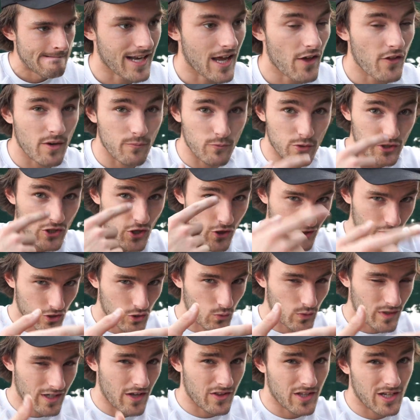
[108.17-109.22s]
now that I'm returning
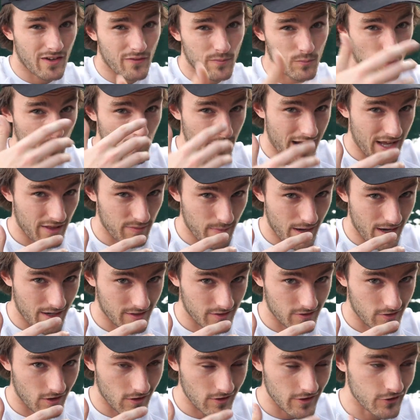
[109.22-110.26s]
to it, now that I have more
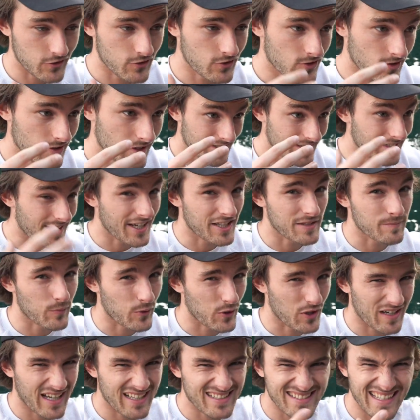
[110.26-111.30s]
mathematics knowledge, it's a nice
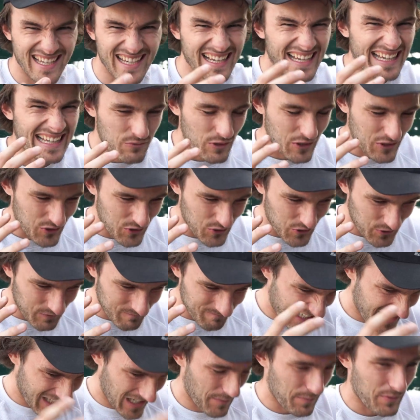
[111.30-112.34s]
book. I'd say once you're
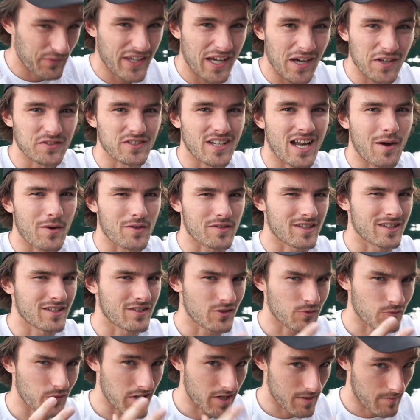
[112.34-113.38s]
a couple thousand hours
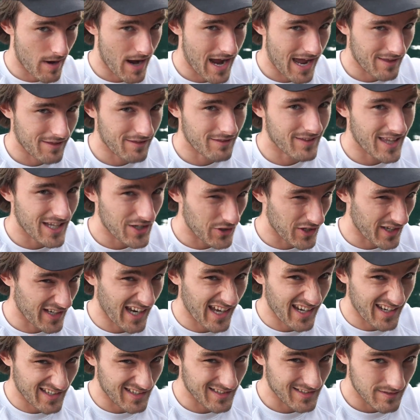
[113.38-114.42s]
into reading math, then you can
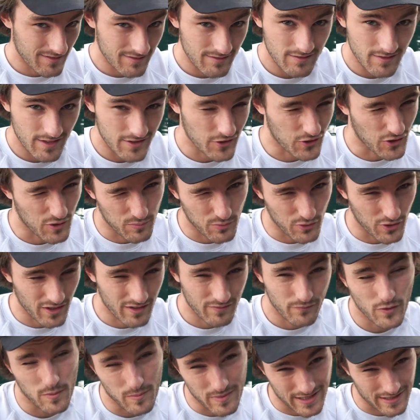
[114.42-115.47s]
kind of it's a good book
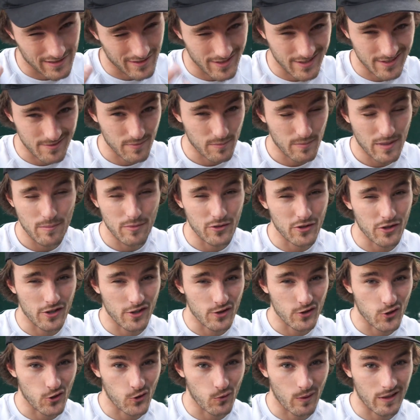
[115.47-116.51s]
for me at least, but maybe you're
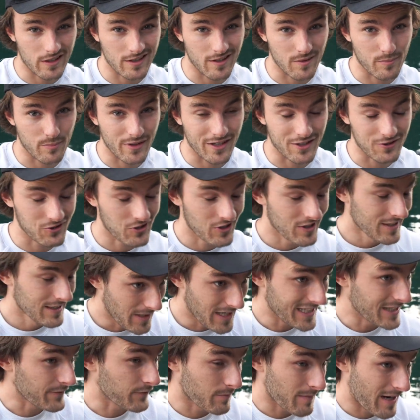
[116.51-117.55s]
you're quick to the punch.
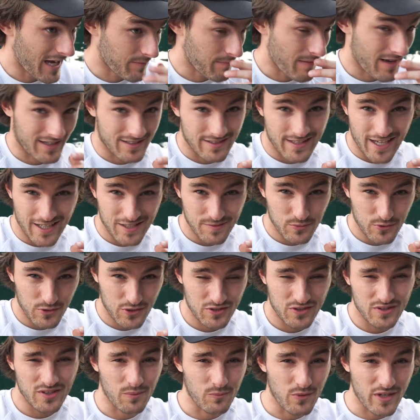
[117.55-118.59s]
And then for mathematics
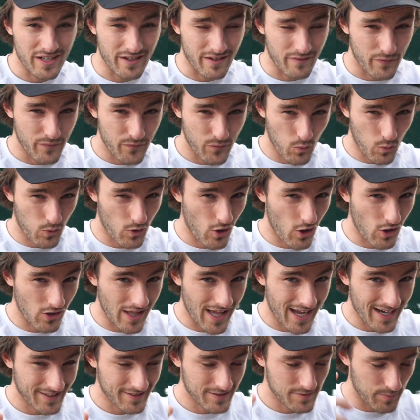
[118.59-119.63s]
textbooks, I'm reading
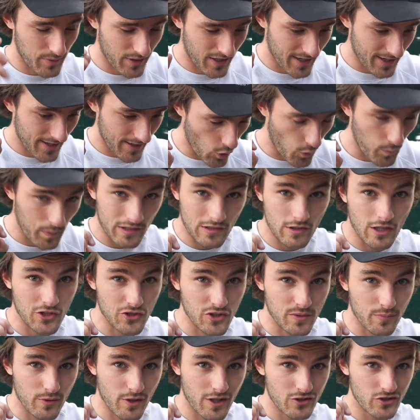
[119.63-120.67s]
ForAllX by Open
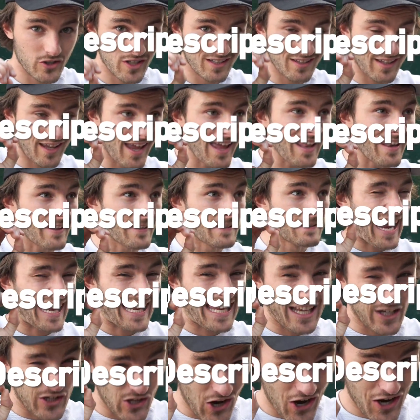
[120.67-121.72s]
Logic Project, and I
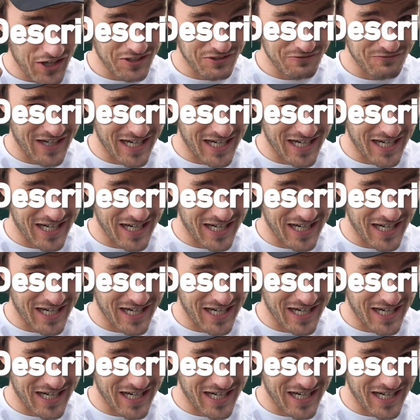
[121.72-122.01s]
cannot